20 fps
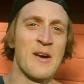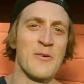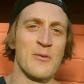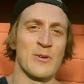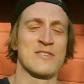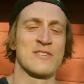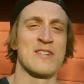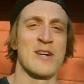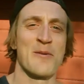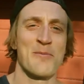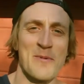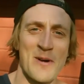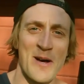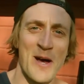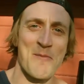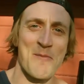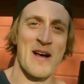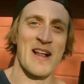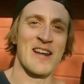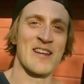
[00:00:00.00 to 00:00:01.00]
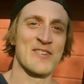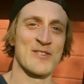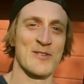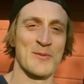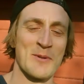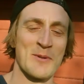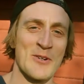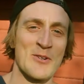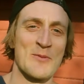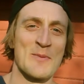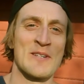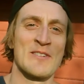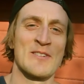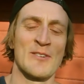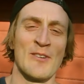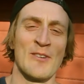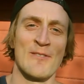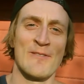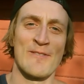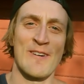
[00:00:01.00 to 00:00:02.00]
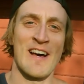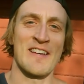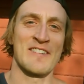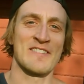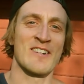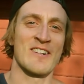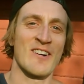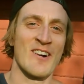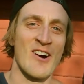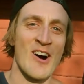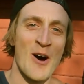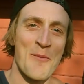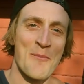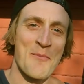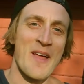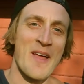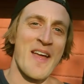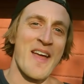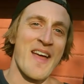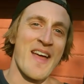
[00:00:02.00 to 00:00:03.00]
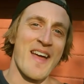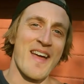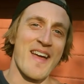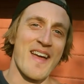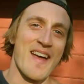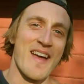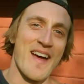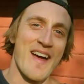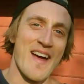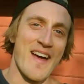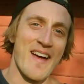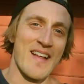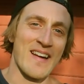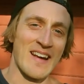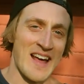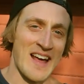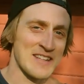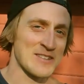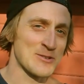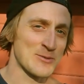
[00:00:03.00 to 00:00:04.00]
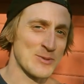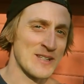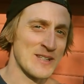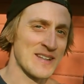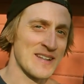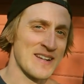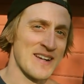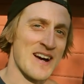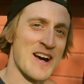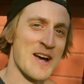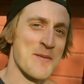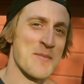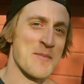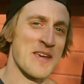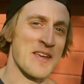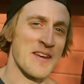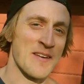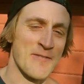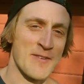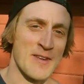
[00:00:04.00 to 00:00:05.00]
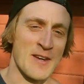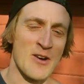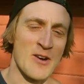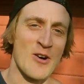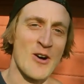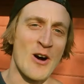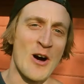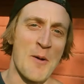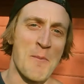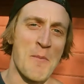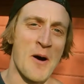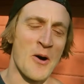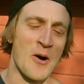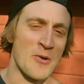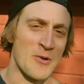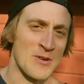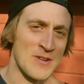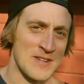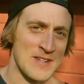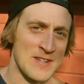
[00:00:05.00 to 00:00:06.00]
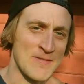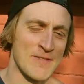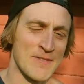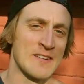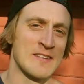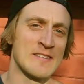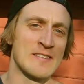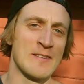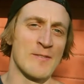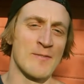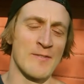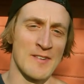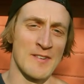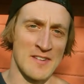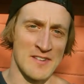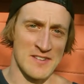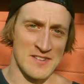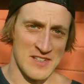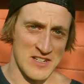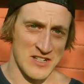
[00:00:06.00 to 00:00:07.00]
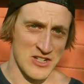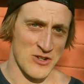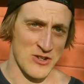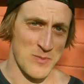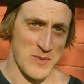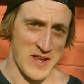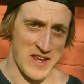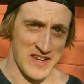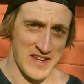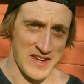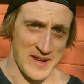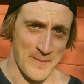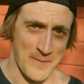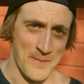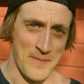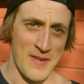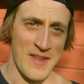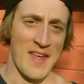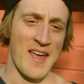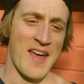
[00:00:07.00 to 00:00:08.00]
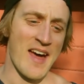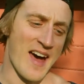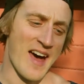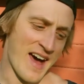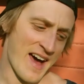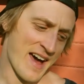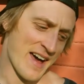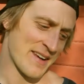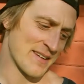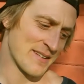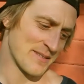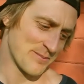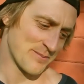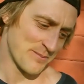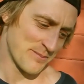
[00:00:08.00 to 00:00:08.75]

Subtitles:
What's up? I'm Alex from LearnVTOLFast.com. Last week I made a video about defensive decision making, and